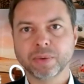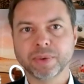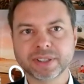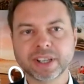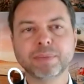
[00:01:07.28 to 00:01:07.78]
we
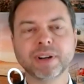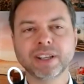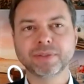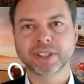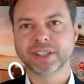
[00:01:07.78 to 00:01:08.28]
still
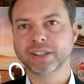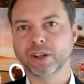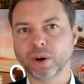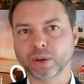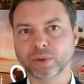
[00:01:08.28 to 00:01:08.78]
believe that in the
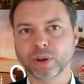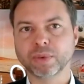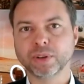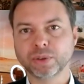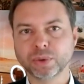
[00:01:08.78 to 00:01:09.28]
long term,
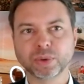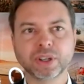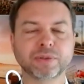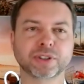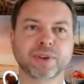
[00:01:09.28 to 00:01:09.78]
due to
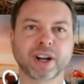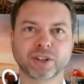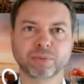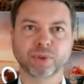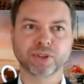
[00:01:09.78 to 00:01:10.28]

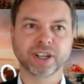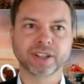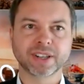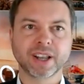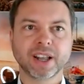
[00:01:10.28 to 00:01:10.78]
infrastructure
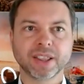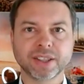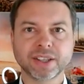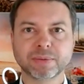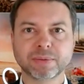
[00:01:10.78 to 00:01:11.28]
projects,
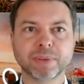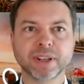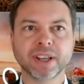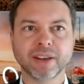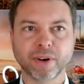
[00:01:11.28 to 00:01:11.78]
this will
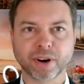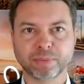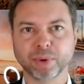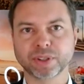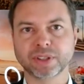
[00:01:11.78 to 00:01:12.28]
be a very
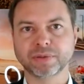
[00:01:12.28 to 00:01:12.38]
positive